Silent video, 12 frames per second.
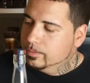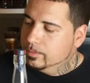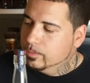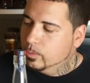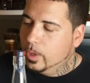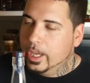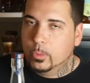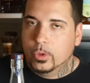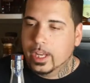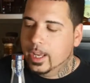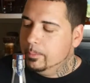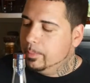
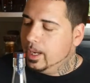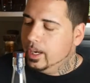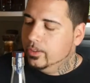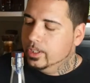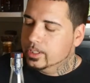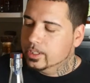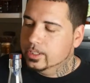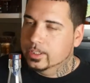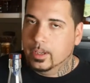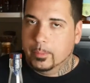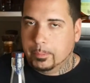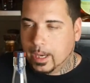Redwood Empire. This is
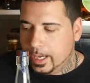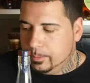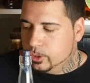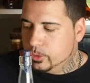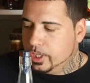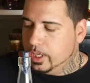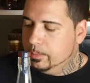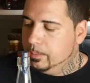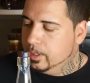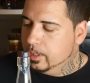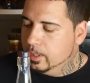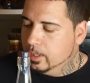the Pipe
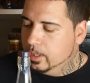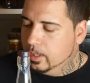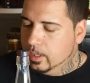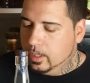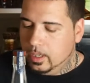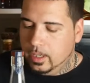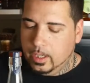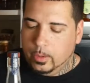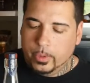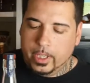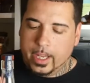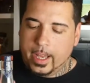Dream.
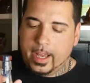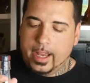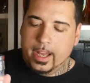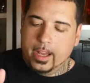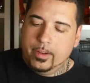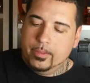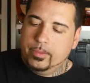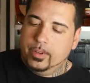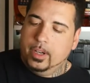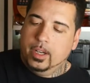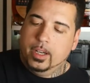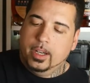We have
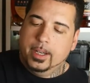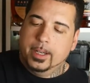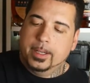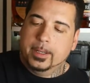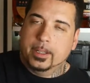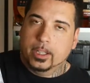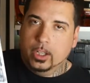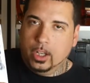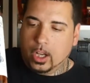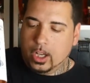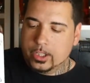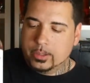
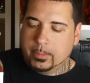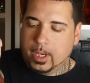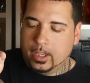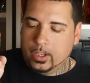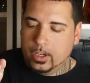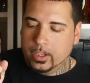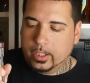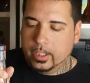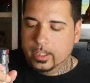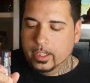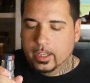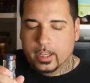Lost Monarch,
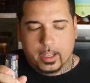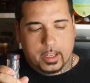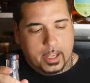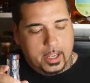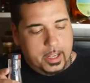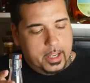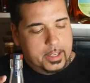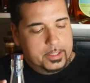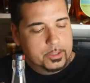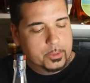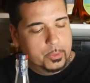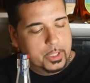
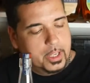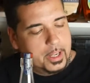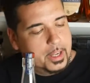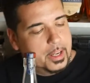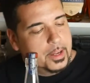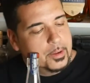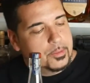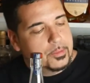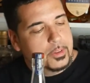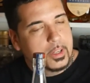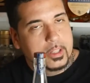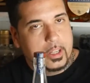and we have
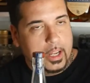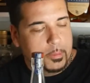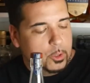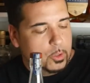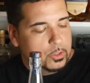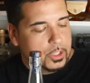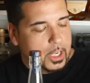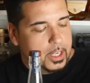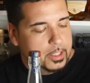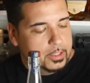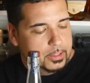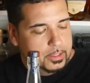Emerald
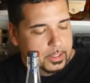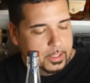Giant.